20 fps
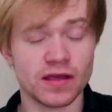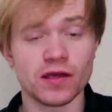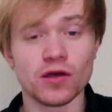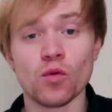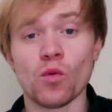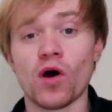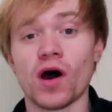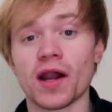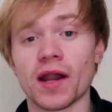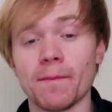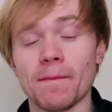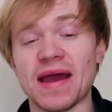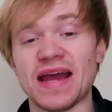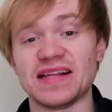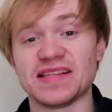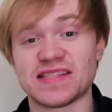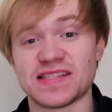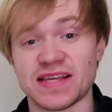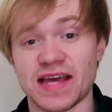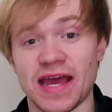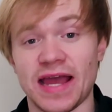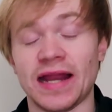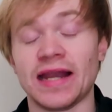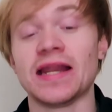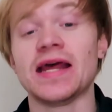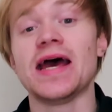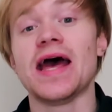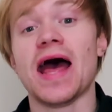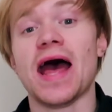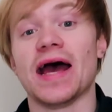you want to
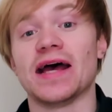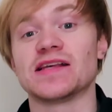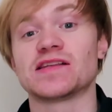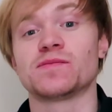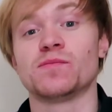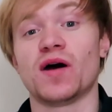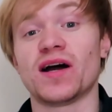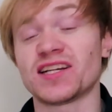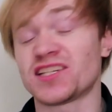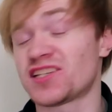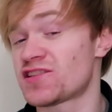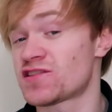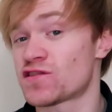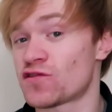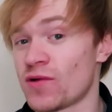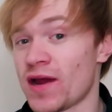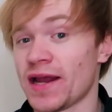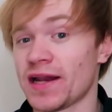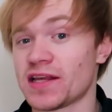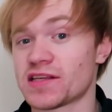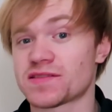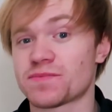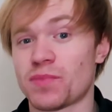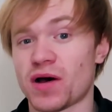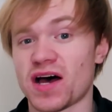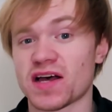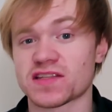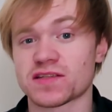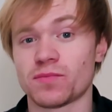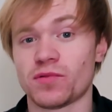maintain as much strength as
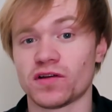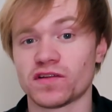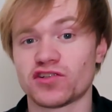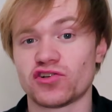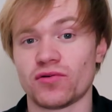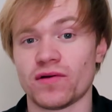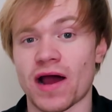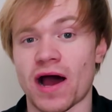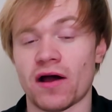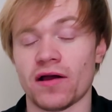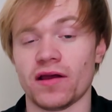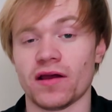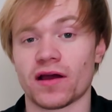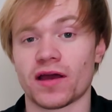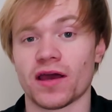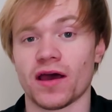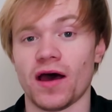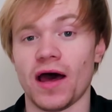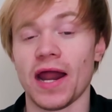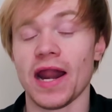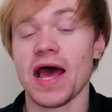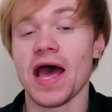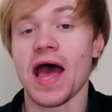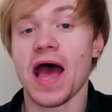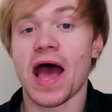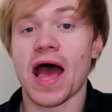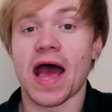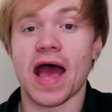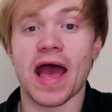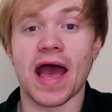possible throughout your cut,
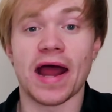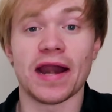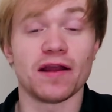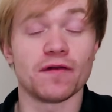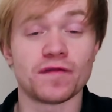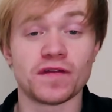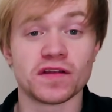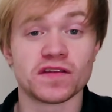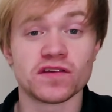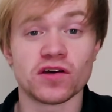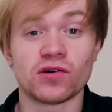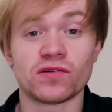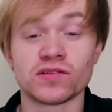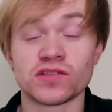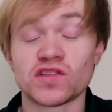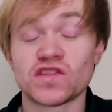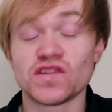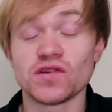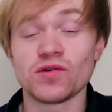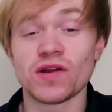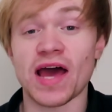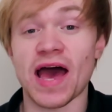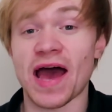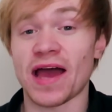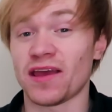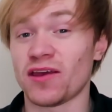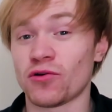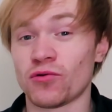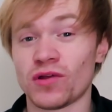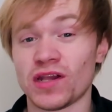and if you don't do
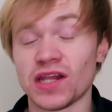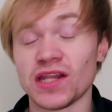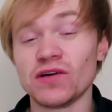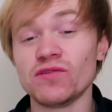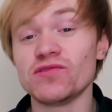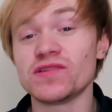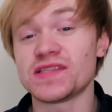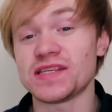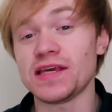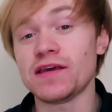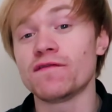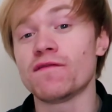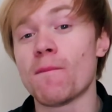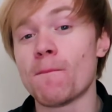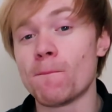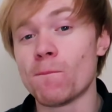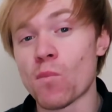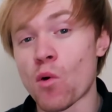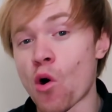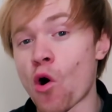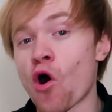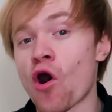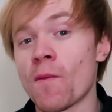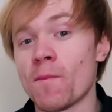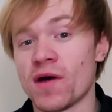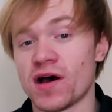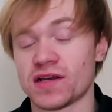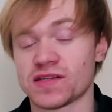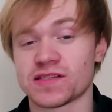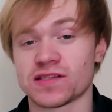that, you will lose even
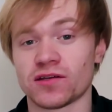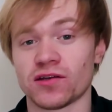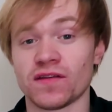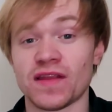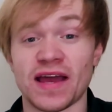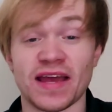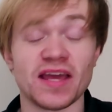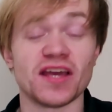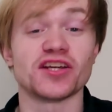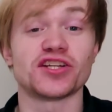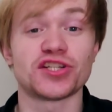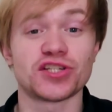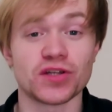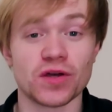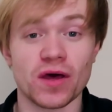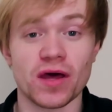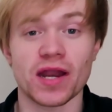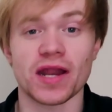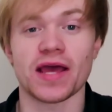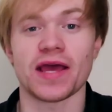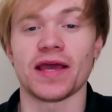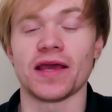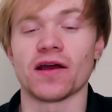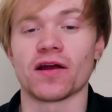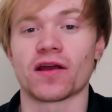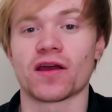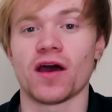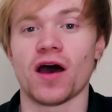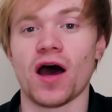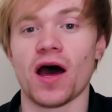more muscle than you should in
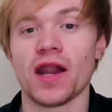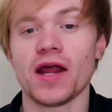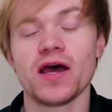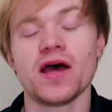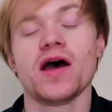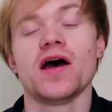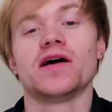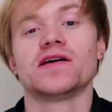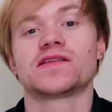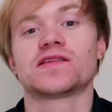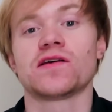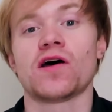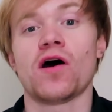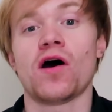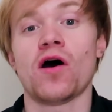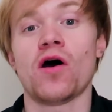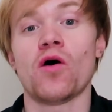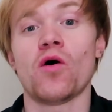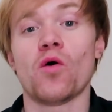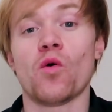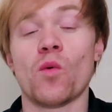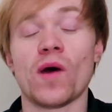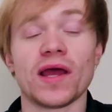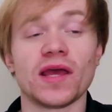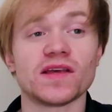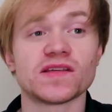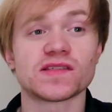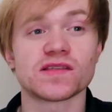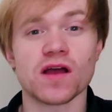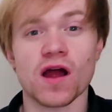your cut. So
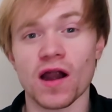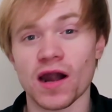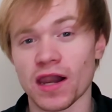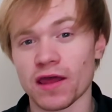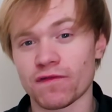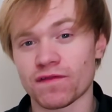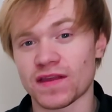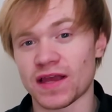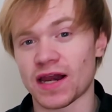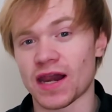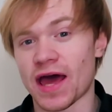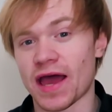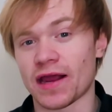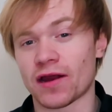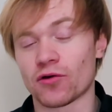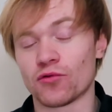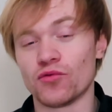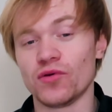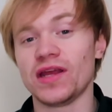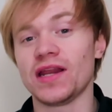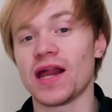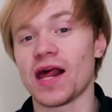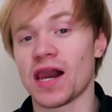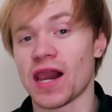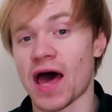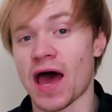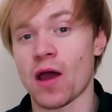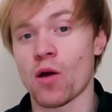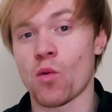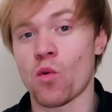when you start lifting like really
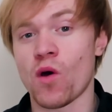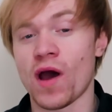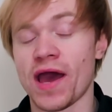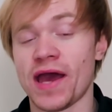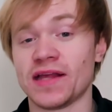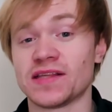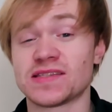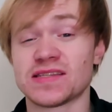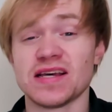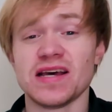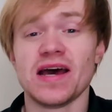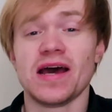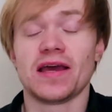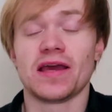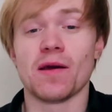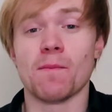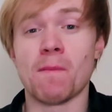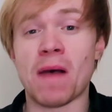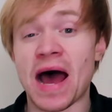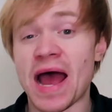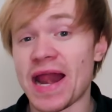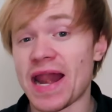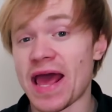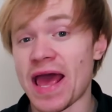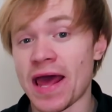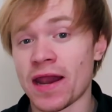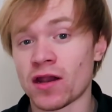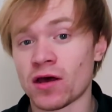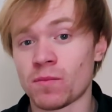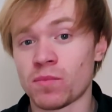light weights, you might
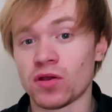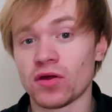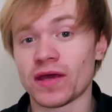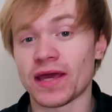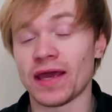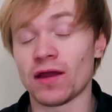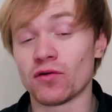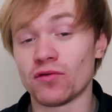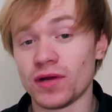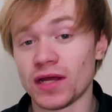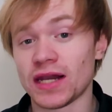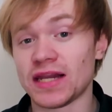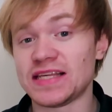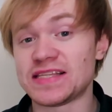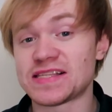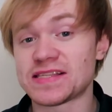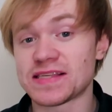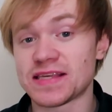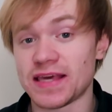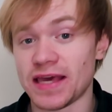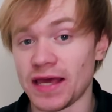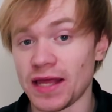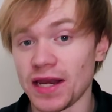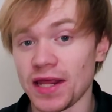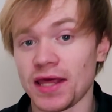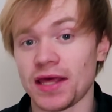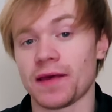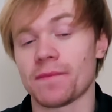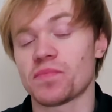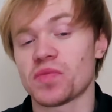end up looking really
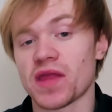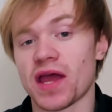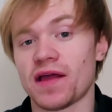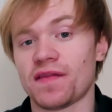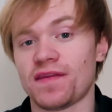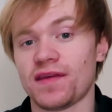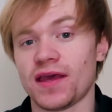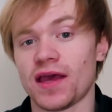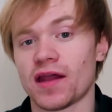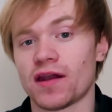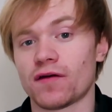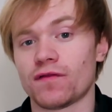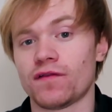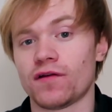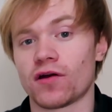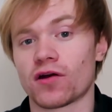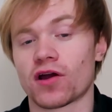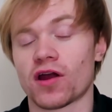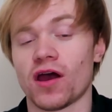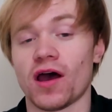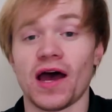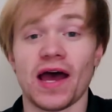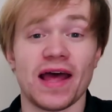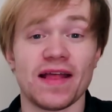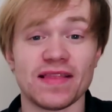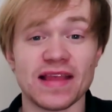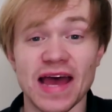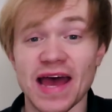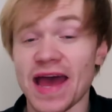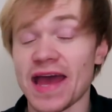skinny at the end of your cut,
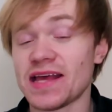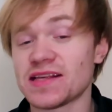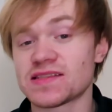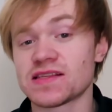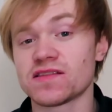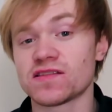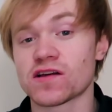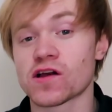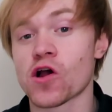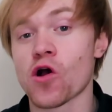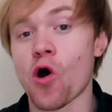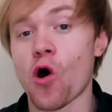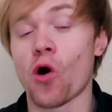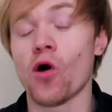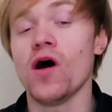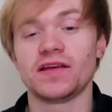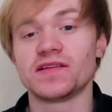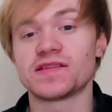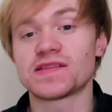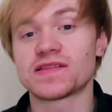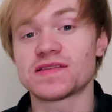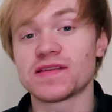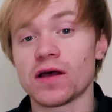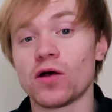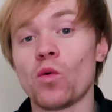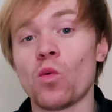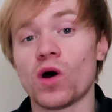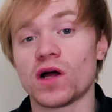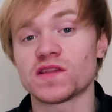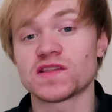and that isn't the goal. You
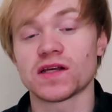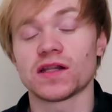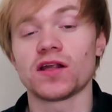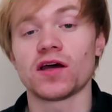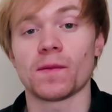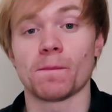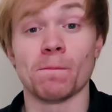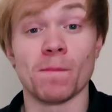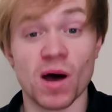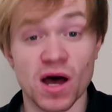still want to look